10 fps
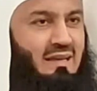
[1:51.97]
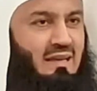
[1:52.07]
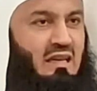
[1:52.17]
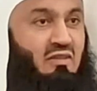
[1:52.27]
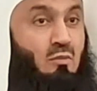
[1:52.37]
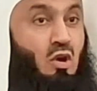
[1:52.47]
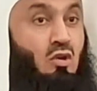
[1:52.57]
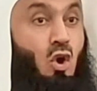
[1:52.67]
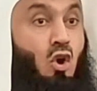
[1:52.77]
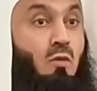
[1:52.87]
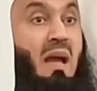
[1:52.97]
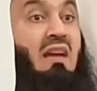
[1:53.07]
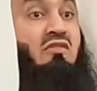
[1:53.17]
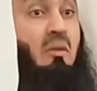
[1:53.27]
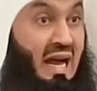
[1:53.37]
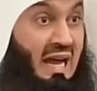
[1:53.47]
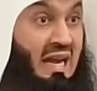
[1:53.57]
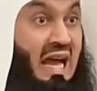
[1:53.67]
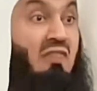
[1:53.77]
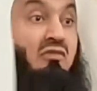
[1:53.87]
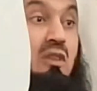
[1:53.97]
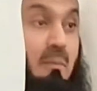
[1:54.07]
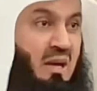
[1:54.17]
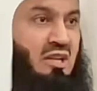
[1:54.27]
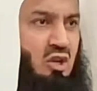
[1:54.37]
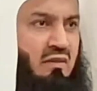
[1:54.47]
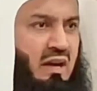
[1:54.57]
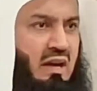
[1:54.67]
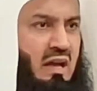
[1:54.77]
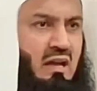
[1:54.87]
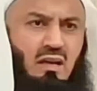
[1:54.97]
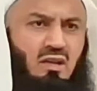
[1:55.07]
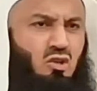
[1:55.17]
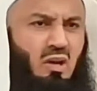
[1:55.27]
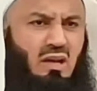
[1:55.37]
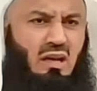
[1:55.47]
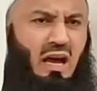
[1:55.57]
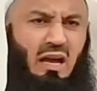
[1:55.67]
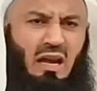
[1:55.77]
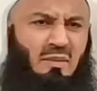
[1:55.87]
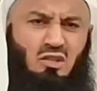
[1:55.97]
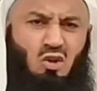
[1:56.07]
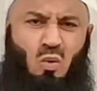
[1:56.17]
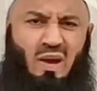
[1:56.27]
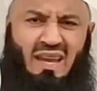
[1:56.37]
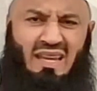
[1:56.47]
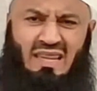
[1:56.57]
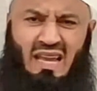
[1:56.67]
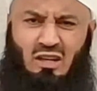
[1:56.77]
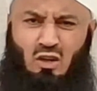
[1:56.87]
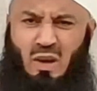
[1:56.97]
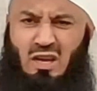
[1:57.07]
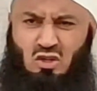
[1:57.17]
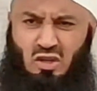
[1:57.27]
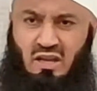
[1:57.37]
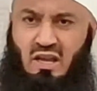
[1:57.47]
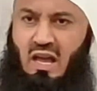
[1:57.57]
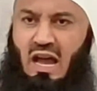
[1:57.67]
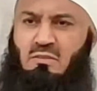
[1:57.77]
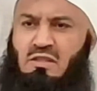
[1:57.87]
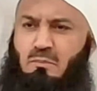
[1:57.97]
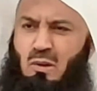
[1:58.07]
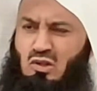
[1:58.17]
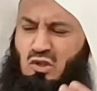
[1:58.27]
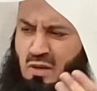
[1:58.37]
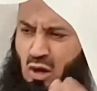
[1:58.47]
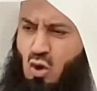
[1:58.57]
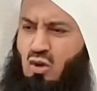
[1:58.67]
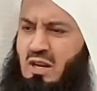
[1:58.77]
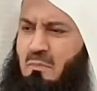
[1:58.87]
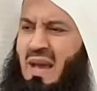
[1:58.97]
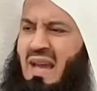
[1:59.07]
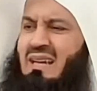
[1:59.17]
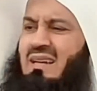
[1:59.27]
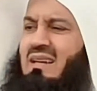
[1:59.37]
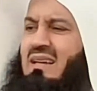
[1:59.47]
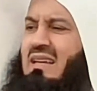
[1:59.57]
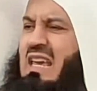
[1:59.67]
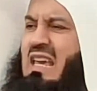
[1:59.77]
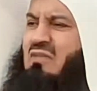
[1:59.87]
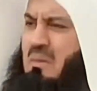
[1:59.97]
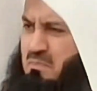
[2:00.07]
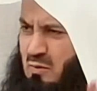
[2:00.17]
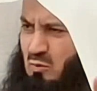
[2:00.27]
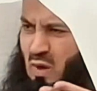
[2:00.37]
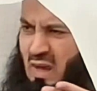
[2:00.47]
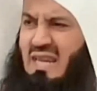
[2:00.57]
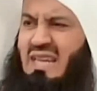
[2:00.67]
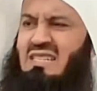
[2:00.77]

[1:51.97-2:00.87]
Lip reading: If I'm going to hold back from halal for the pleasure of Allah, surely haram is nowhere in that equation. I'm supposed to be holding back even whether it